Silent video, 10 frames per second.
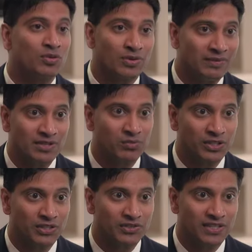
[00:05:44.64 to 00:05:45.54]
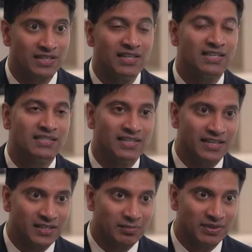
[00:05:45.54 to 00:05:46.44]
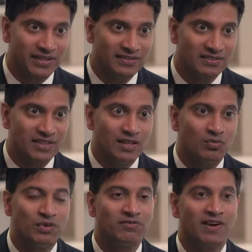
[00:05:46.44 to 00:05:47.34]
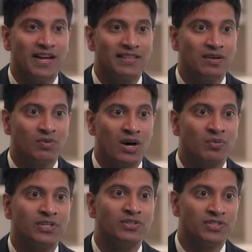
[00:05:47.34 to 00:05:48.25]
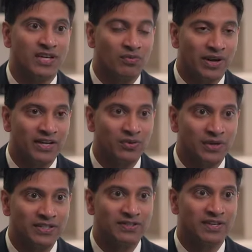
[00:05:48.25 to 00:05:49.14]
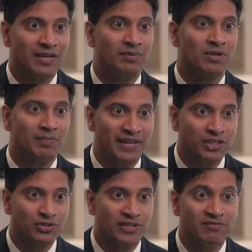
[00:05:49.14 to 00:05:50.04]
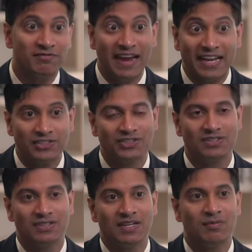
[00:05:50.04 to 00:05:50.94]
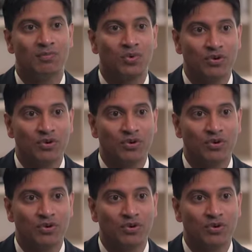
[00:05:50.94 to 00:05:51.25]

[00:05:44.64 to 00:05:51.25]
creams that we're using to get into place. We find that while we're using our retinoids, they're able to penetrate faster, more